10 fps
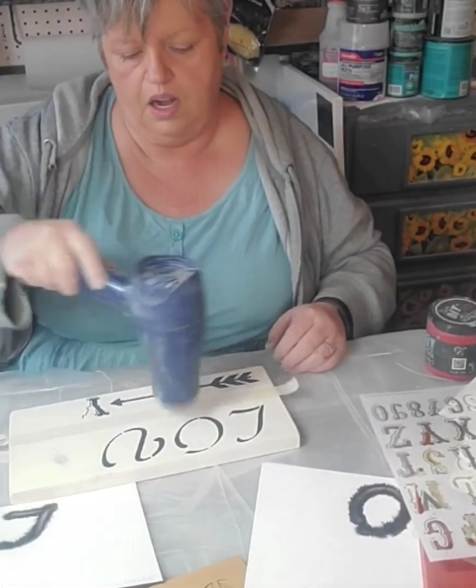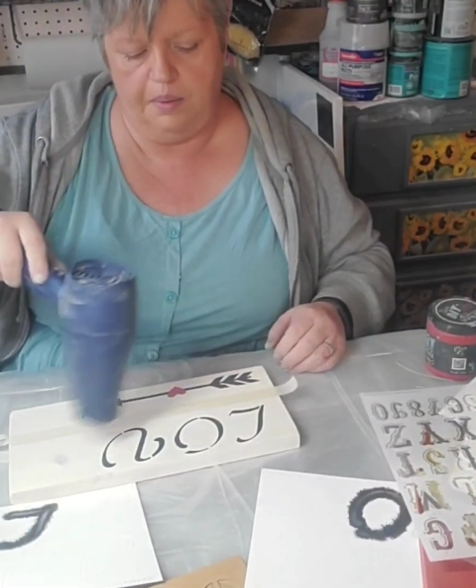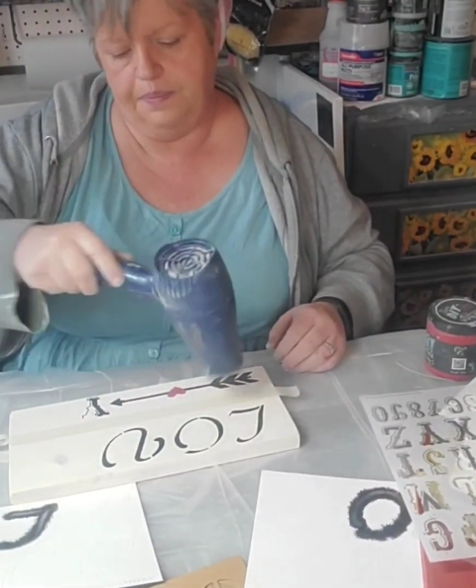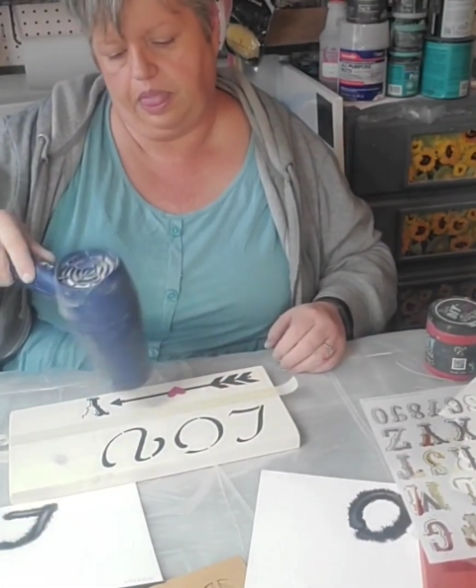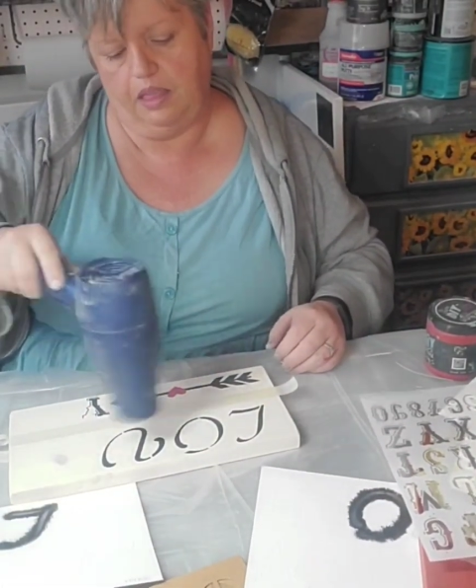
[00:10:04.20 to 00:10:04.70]

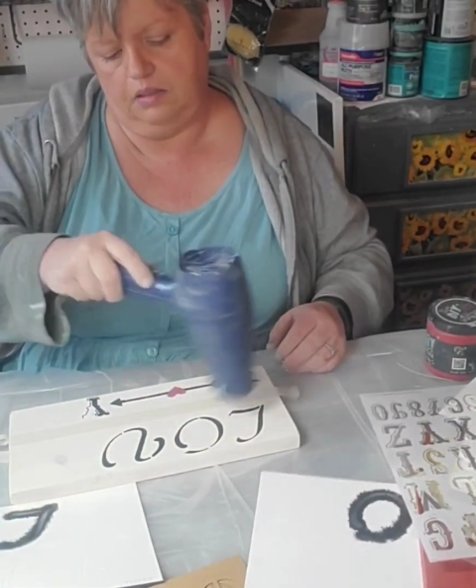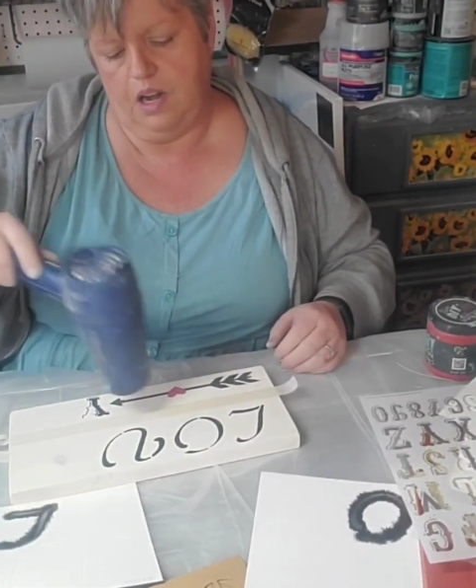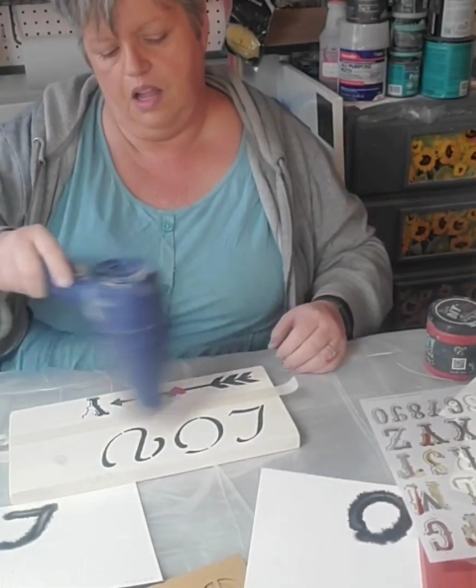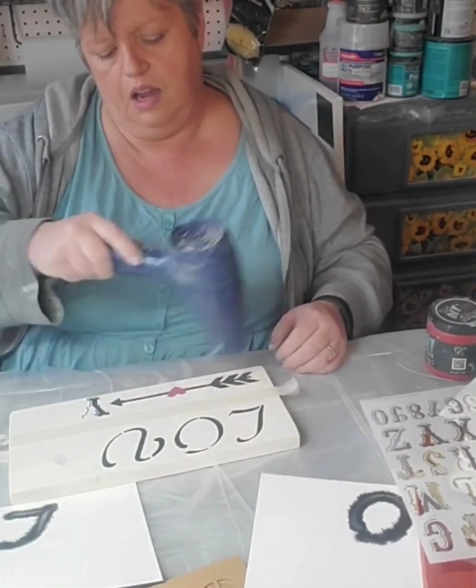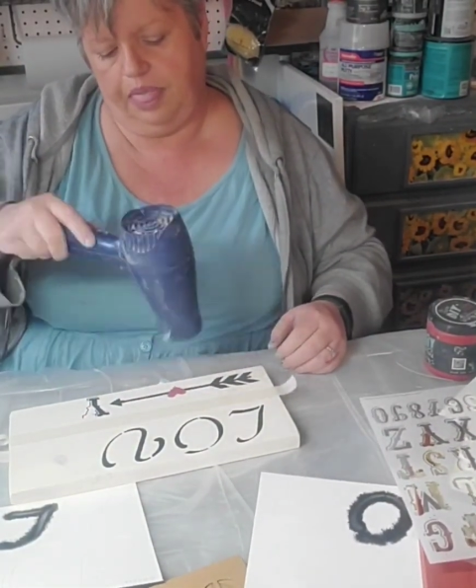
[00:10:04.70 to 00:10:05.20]
And yes, a
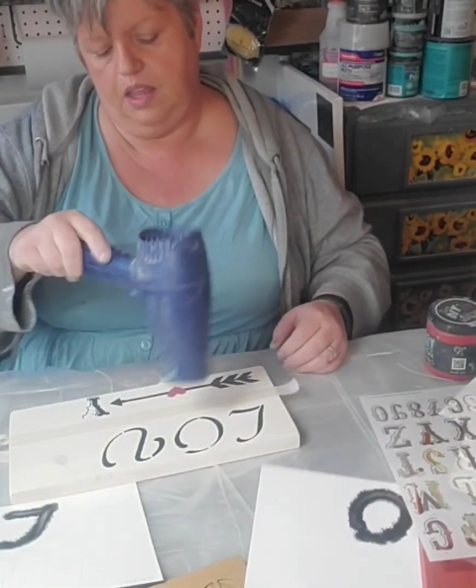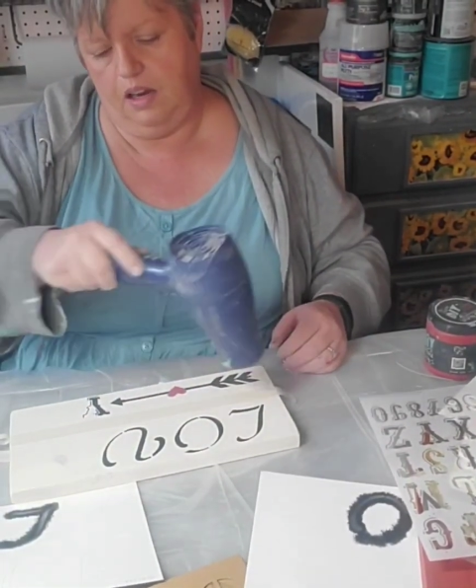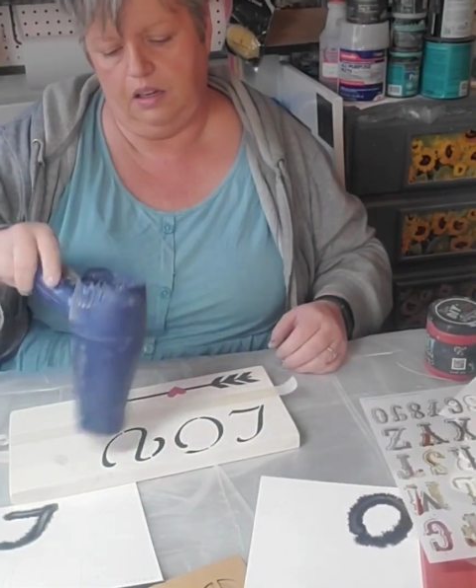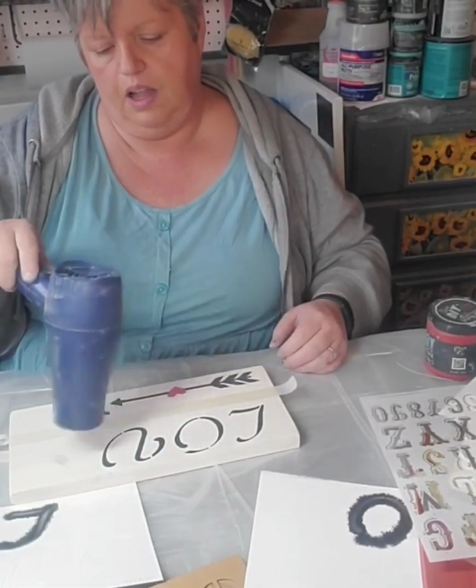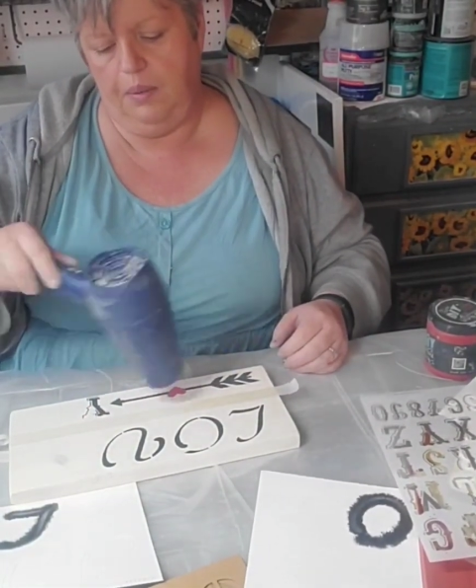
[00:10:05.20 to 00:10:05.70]

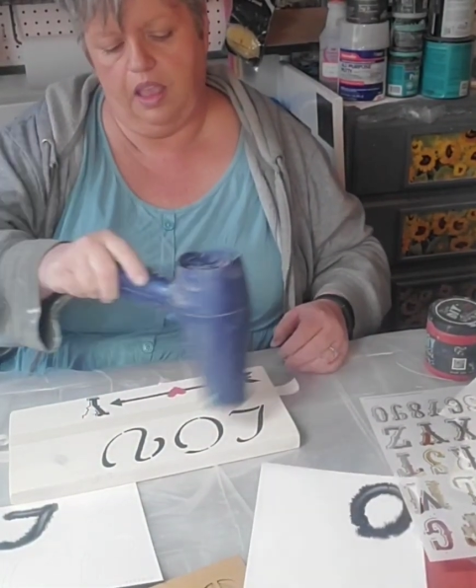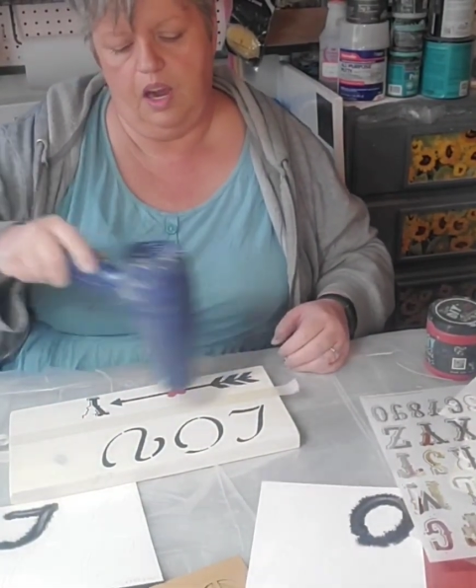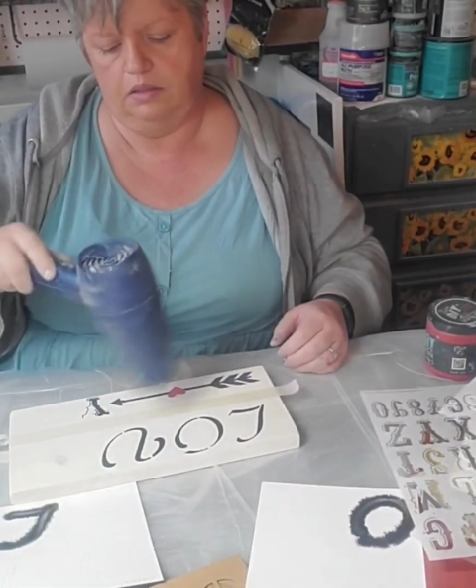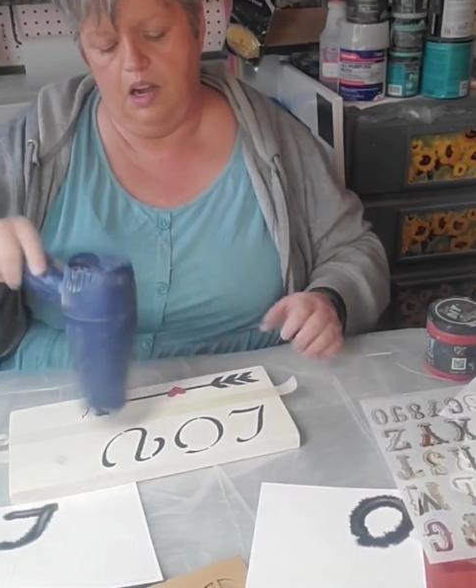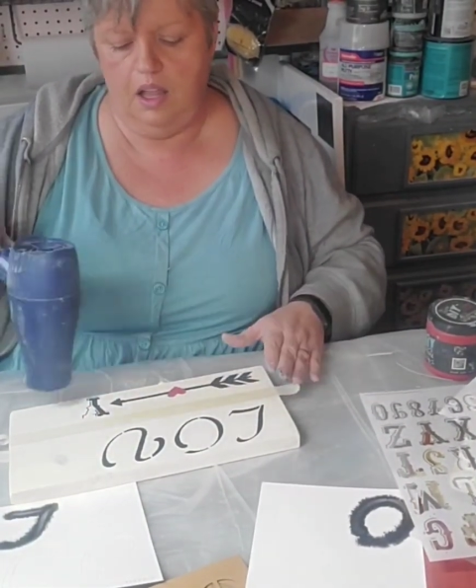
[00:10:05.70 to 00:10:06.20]
hairdryer is
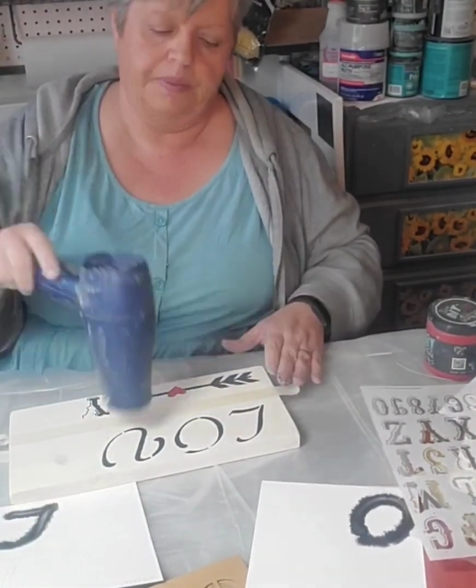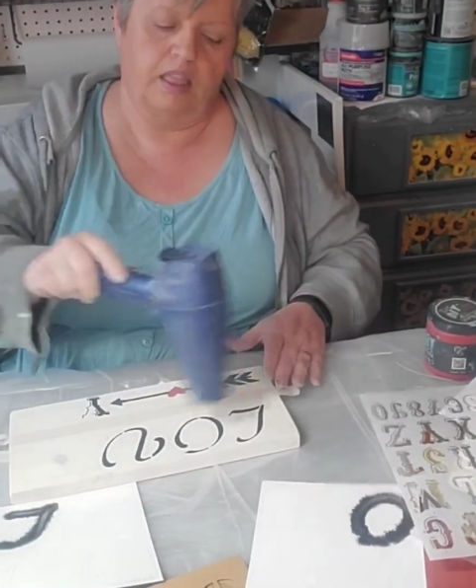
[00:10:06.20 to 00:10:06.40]
my best